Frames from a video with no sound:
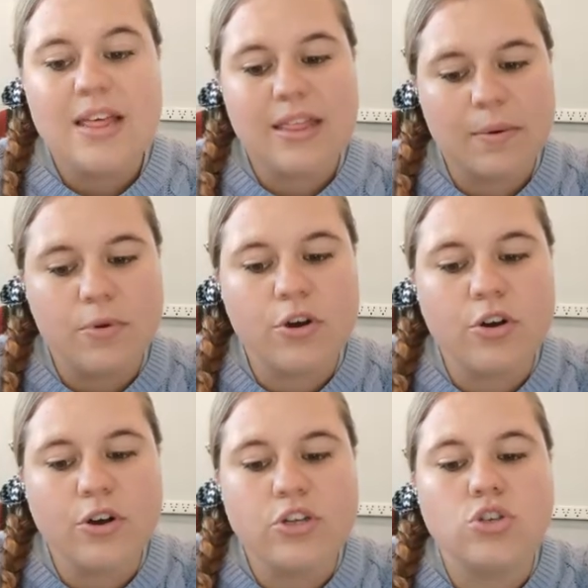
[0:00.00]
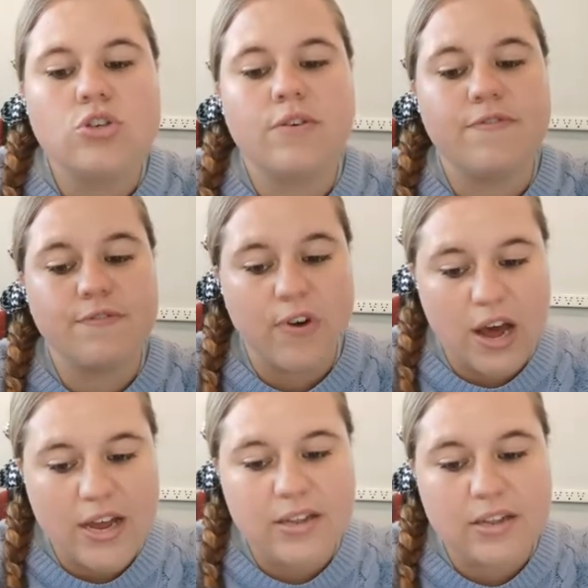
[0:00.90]
Then we're going to
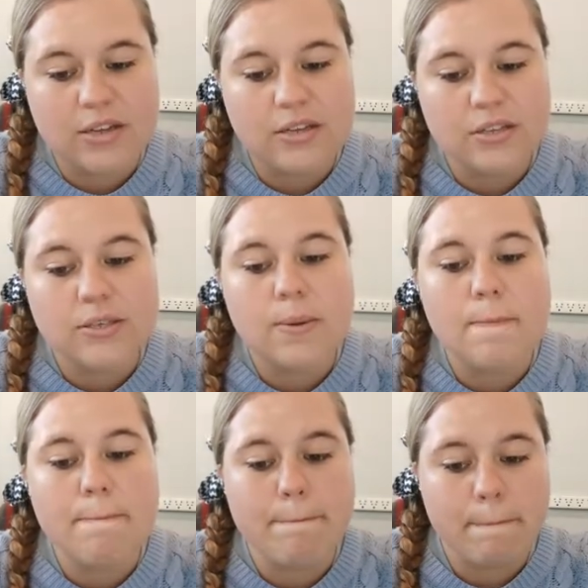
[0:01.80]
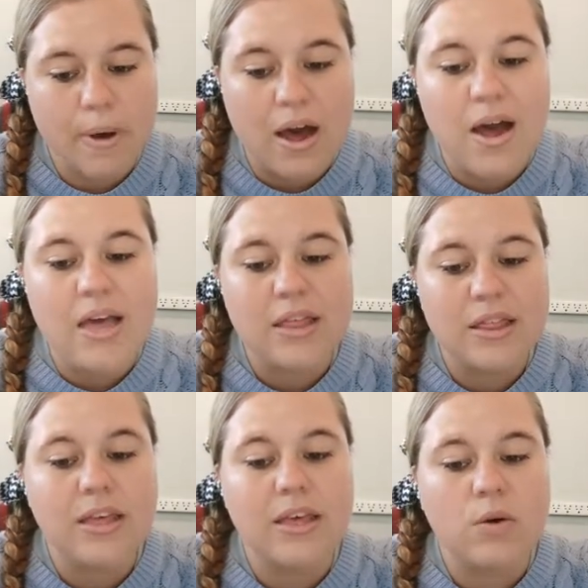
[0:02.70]
divide this by
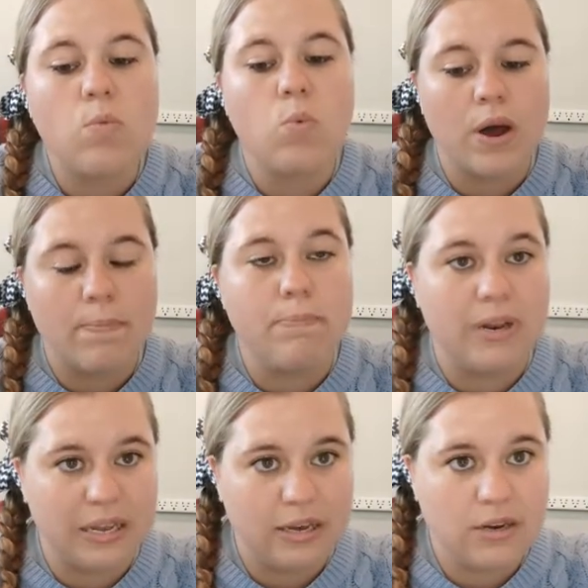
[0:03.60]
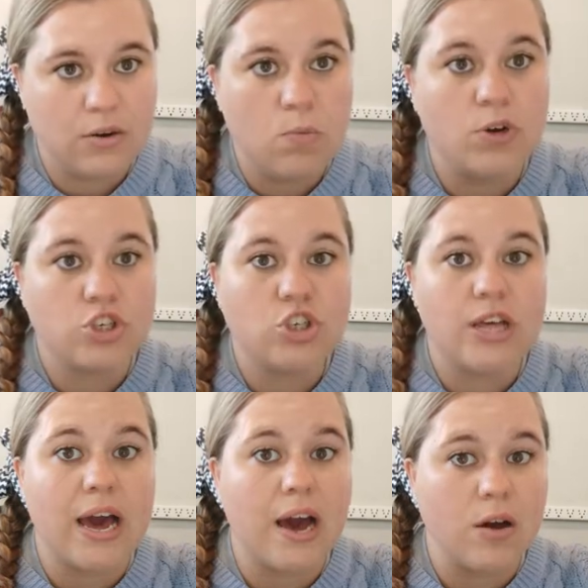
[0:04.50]
the 1 million, which the
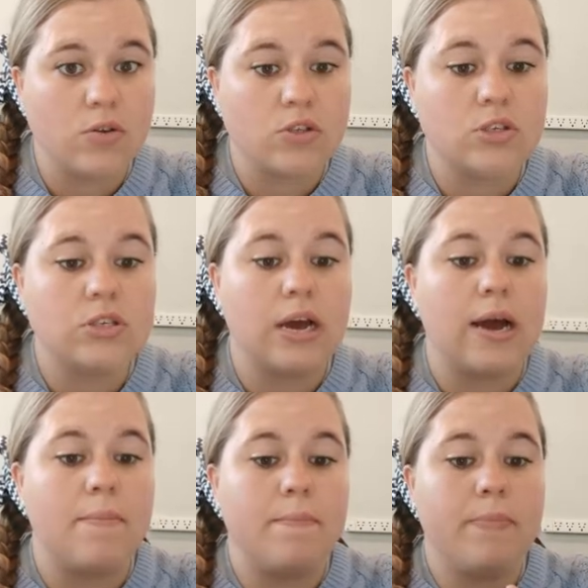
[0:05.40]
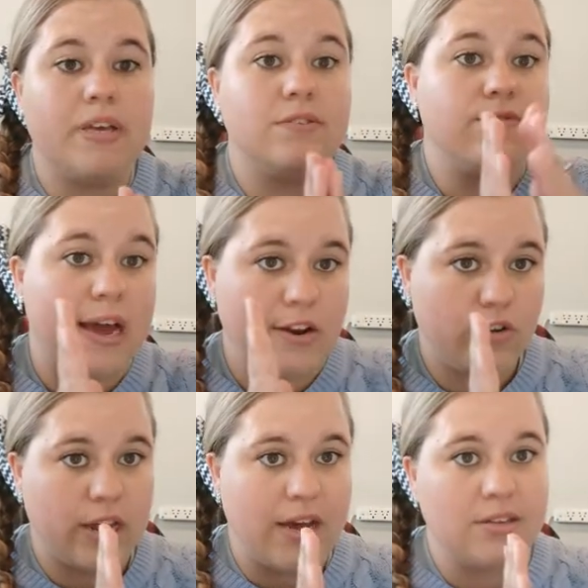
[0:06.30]
house is valued
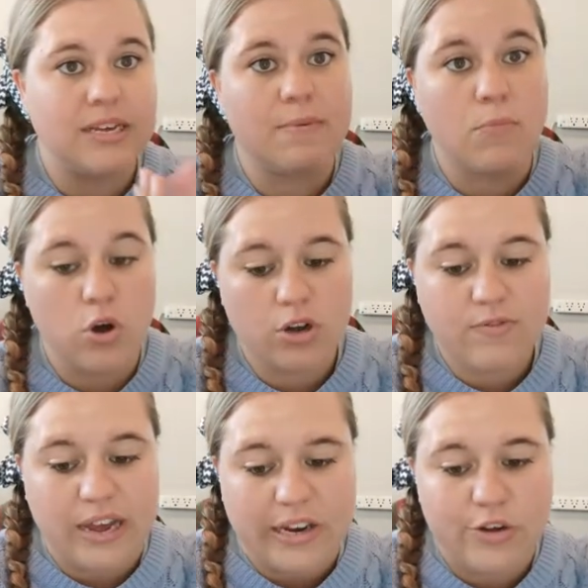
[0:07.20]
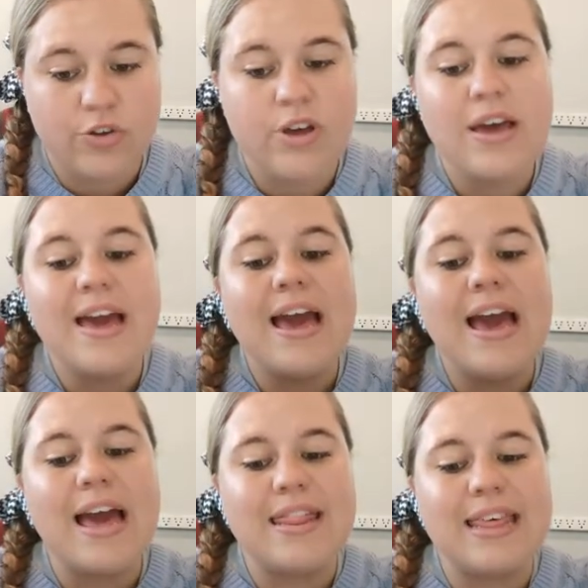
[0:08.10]
at market value.
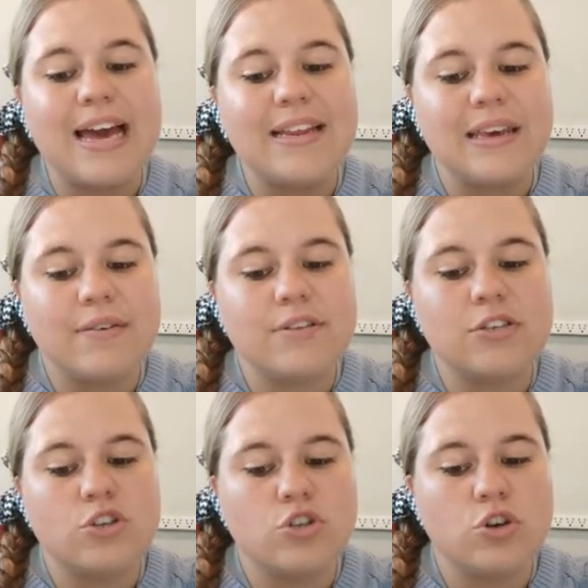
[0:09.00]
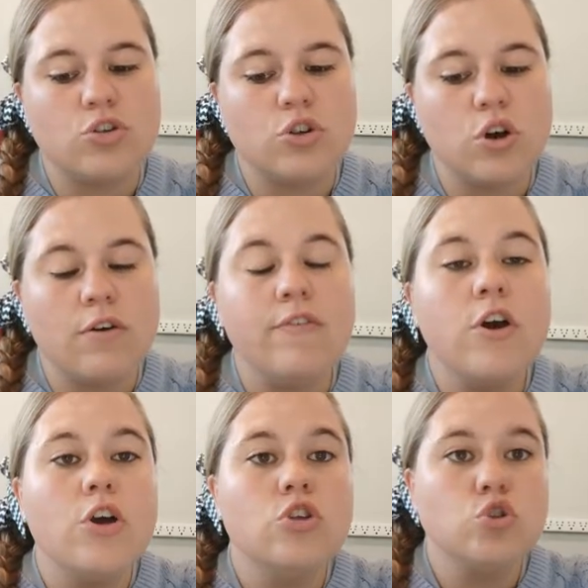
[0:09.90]
And that gives us a total of
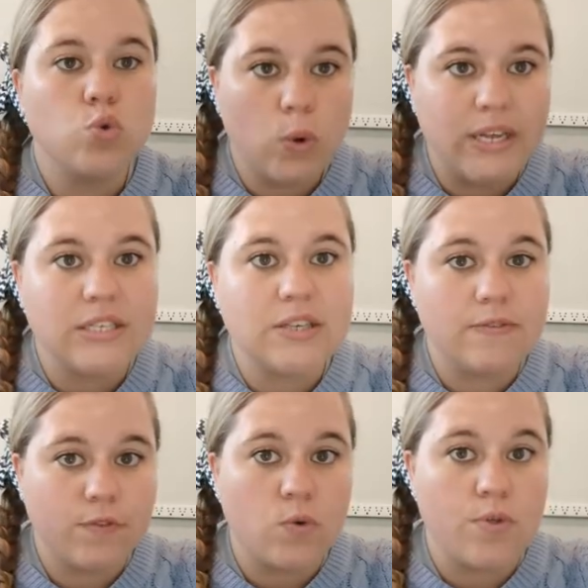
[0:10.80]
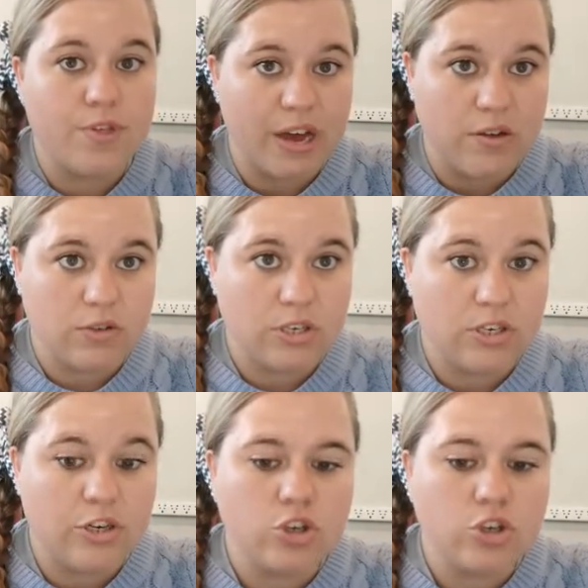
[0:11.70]
24,000.